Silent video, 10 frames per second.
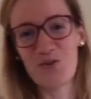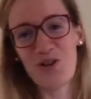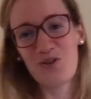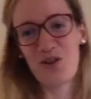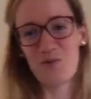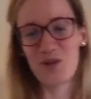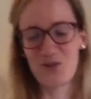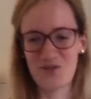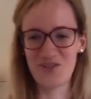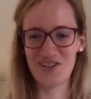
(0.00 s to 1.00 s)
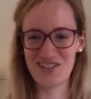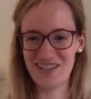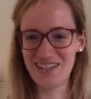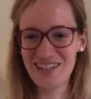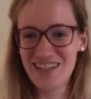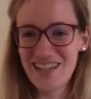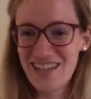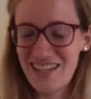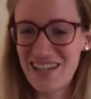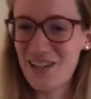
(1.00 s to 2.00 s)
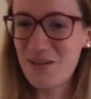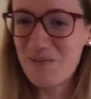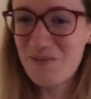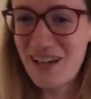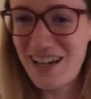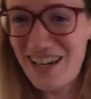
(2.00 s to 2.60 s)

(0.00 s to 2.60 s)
row, row your boat version. Um,